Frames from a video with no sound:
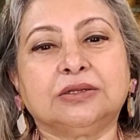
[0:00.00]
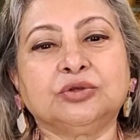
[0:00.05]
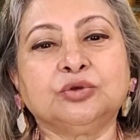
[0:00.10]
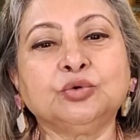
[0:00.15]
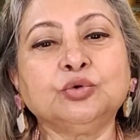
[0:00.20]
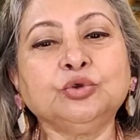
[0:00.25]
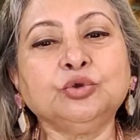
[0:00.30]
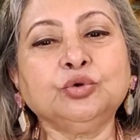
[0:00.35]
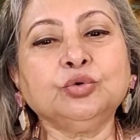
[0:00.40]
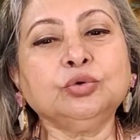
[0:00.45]

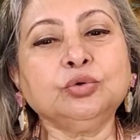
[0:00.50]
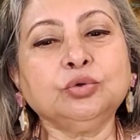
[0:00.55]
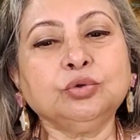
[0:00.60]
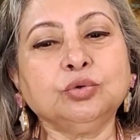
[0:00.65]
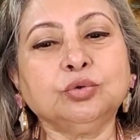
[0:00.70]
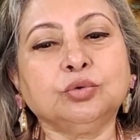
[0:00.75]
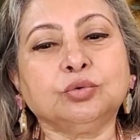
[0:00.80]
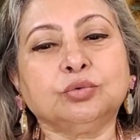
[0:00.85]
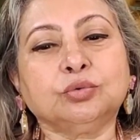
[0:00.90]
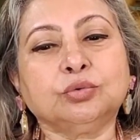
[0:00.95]
do you
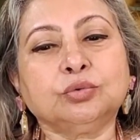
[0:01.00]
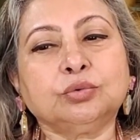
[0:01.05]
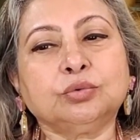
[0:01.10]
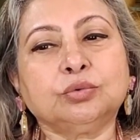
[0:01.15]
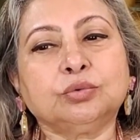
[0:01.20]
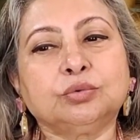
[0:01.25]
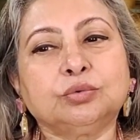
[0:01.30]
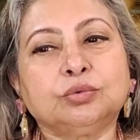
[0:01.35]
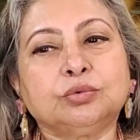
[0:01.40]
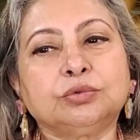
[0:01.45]
know
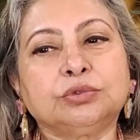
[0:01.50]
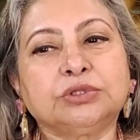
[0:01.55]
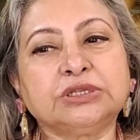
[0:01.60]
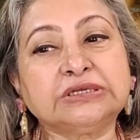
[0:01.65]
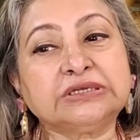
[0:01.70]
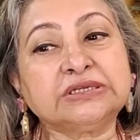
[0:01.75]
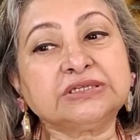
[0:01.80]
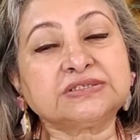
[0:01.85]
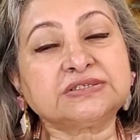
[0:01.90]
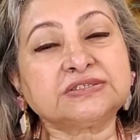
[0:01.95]
the
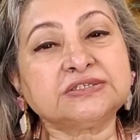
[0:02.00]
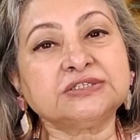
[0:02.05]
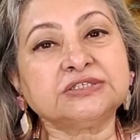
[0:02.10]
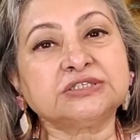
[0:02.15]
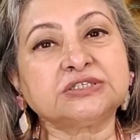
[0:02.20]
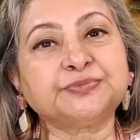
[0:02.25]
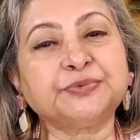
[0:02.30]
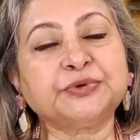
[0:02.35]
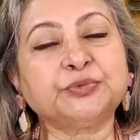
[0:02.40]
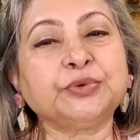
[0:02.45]

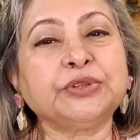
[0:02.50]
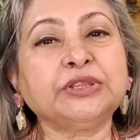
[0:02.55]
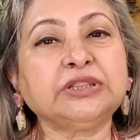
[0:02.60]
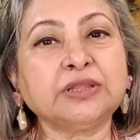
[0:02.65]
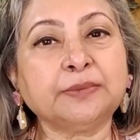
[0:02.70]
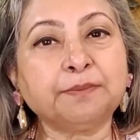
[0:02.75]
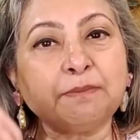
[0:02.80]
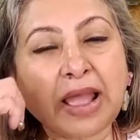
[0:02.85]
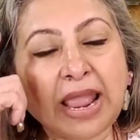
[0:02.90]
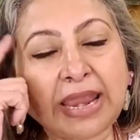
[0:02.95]
distance between
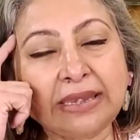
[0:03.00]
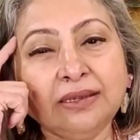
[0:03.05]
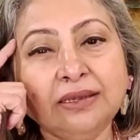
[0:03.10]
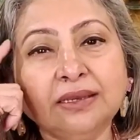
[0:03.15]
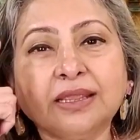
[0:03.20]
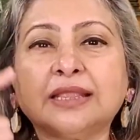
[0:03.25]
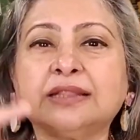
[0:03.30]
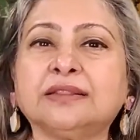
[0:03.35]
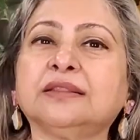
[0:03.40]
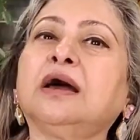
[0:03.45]
the
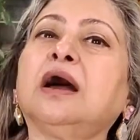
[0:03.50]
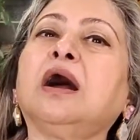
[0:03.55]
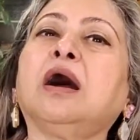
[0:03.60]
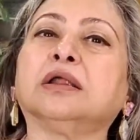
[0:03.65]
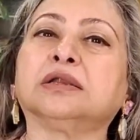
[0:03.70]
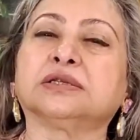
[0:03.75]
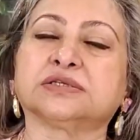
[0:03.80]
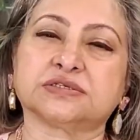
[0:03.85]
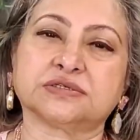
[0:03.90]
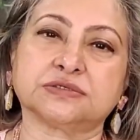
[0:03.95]
mind and the
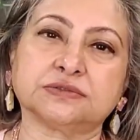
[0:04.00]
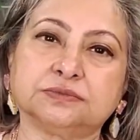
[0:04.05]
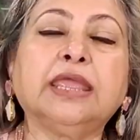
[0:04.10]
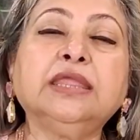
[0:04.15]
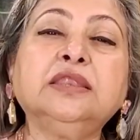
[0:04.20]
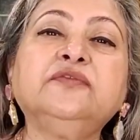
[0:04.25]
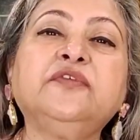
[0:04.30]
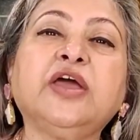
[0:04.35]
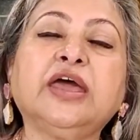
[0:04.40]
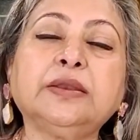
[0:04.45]
heart?
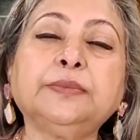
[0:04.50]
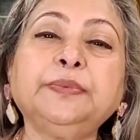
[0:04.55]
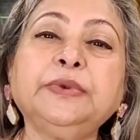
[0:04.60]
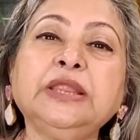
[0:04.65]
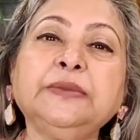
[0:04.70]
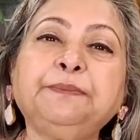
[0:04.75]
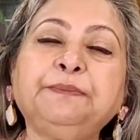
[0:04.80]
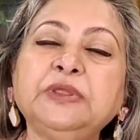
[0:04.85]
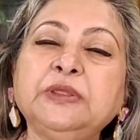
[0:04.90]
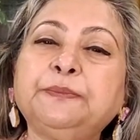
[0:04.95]

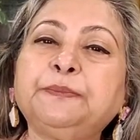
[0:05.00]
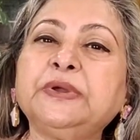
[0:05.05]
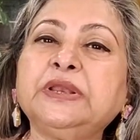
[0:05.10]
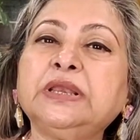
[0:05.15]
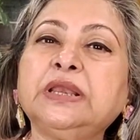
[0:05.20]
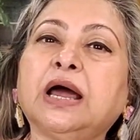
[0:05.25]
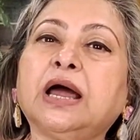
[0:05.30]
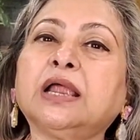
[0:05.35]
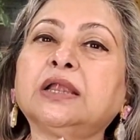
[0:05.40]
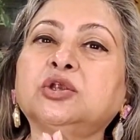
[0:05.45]
Invariably, people
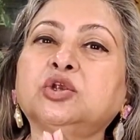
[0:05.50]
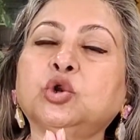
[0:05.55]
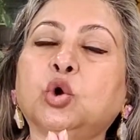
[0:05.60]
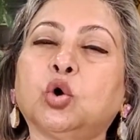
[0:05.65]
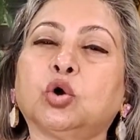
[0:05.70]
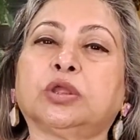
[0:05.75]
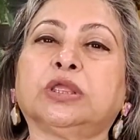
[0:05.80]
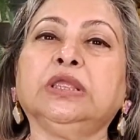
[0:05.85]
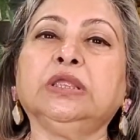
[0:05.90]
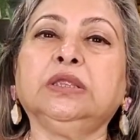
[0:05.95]
are
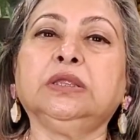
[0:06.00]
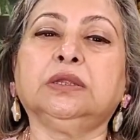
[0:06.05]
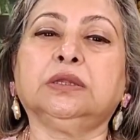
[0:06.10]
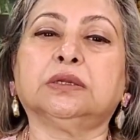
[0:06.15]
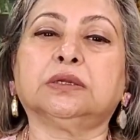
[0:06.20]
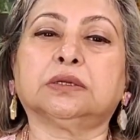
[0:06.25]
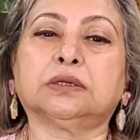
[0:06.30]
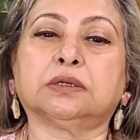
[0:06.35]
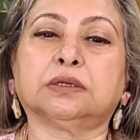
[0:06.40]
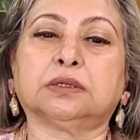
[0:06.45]
talking
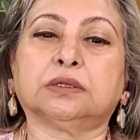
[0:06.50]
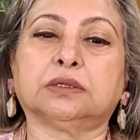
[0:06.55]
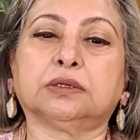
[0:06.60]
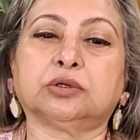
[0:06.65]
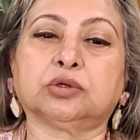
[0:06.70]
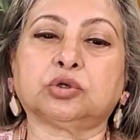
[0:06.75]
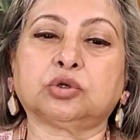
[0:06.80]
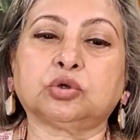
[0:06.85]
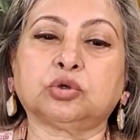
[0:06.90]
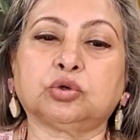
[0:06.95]

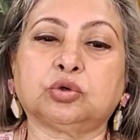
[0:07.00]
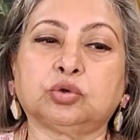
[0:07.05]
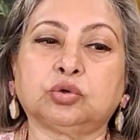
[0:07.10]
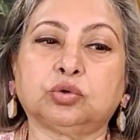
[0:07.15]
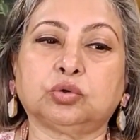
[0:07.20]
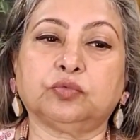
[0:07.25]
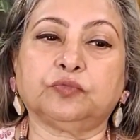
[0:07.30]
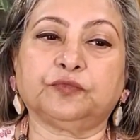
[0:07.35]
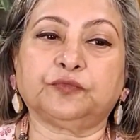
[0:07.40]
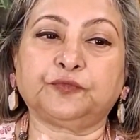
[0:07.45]

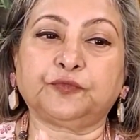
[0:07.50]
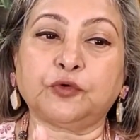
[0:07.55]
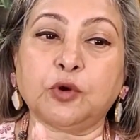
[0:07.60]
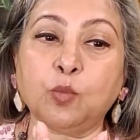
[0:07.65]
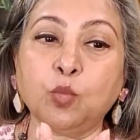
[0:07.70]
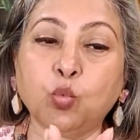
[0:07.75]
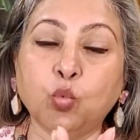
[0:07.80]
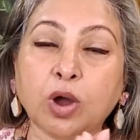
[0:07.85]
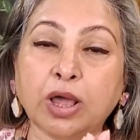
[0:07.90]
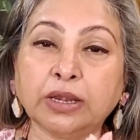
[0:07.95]

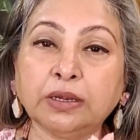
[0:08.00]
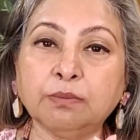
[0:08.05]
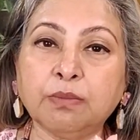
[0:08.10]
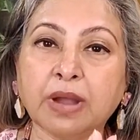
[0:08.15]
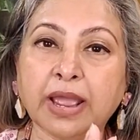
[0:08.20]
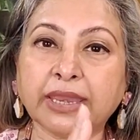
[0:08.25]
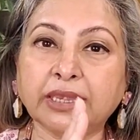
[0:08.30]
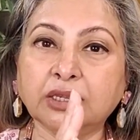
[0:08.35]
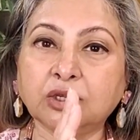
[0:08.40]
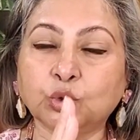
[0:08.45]
from one
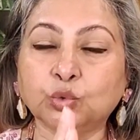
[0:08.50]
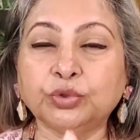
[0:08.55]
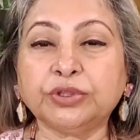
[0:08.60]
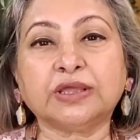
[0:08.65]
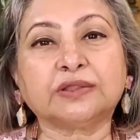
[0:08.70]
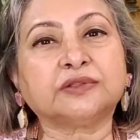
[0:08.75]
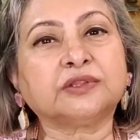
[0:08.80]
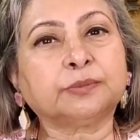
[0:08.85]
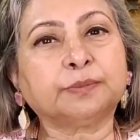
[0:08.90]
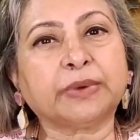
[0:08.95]
mind to
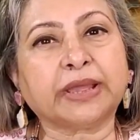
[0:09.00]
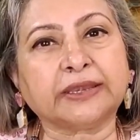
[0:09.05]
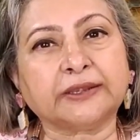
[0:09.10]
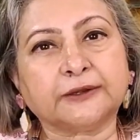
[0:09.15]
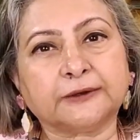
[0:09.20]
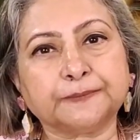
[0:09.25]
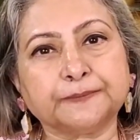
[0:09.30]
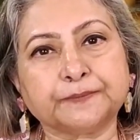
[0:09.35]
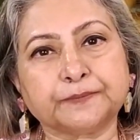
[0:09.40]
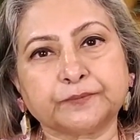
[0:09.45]
the other
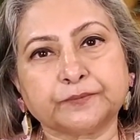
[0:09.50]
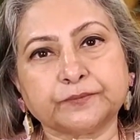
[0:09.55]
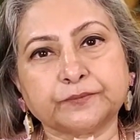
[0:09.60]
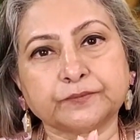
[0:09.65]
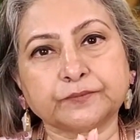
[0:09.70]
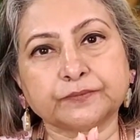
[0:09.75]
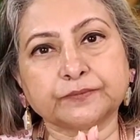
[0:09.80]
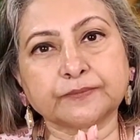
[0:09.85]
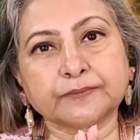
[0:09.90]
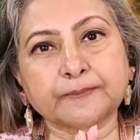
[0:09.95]
mind.
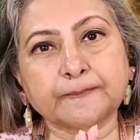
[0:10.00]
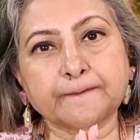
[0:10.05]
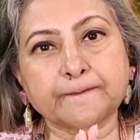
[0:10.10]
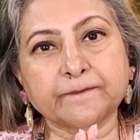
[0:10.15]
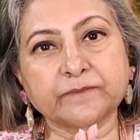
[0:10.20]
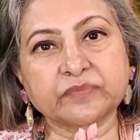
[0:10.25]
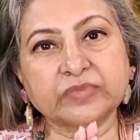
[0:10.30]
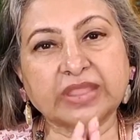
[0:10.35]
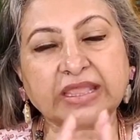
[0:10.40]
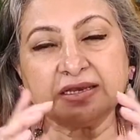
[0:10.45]

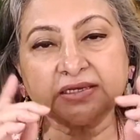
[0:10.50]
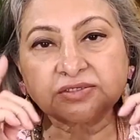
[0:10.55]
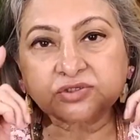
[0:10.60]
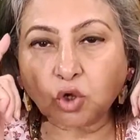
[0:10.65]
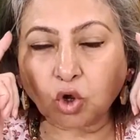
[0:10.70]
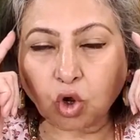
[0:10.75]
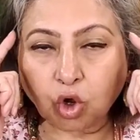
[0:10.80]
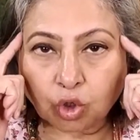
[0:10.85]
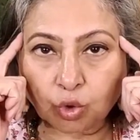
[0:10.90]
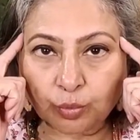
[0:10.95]
It is
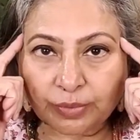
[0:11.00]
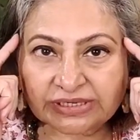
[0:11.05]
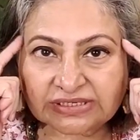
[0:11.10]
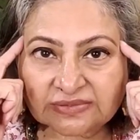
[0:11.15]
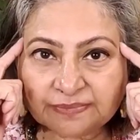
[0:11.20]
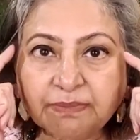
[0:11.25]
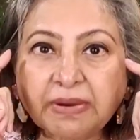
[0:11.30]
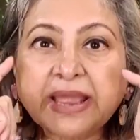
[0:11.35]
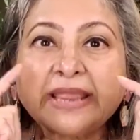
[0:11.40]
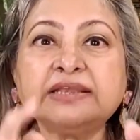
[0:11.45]

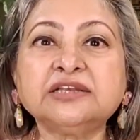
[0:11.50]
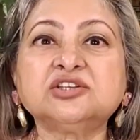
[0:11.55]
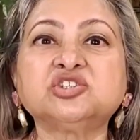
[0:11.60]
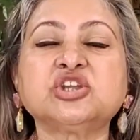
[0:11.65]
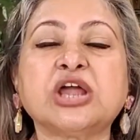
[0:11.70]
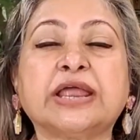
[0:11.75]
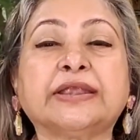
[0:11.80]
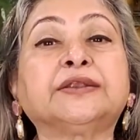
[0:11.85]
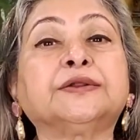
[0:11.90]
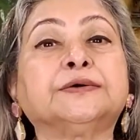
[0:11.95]
always mind
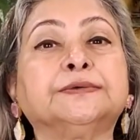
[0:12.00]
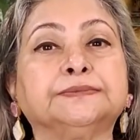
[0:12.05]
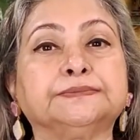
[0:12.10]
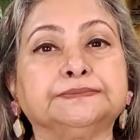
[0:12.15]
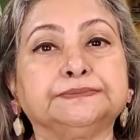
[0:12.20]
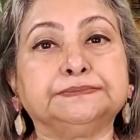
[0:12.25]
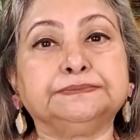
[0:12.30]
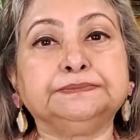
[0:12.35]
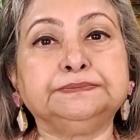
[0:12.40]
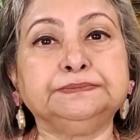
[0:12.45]
chatter,
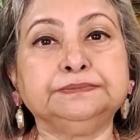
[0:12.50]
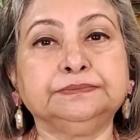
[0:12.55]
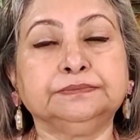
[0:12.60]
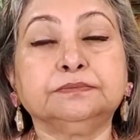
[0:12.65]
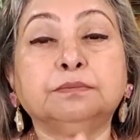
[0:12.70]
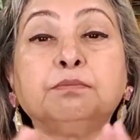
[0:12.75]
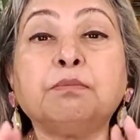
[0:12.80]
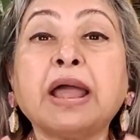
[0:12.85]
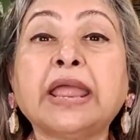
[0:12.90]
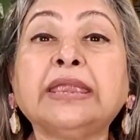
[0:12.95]

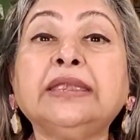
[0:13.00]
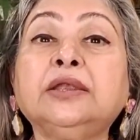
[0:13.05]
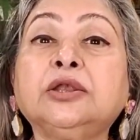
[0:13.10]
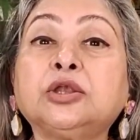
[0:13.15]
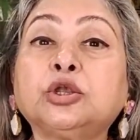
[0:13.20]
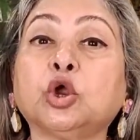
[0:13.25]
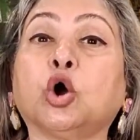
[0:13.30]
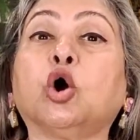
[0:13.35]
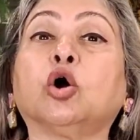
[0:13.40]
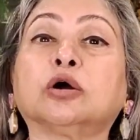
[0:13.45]
mind
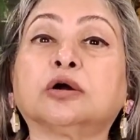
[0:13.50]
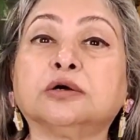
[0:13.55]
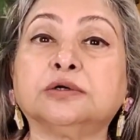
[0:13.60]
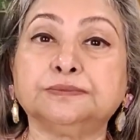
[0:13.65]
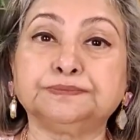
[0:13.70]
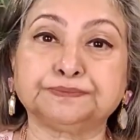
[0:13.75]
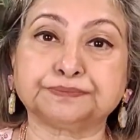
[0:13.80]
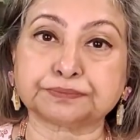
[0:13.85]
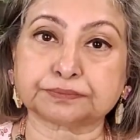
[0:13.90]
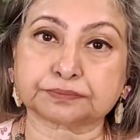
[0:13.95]
talk.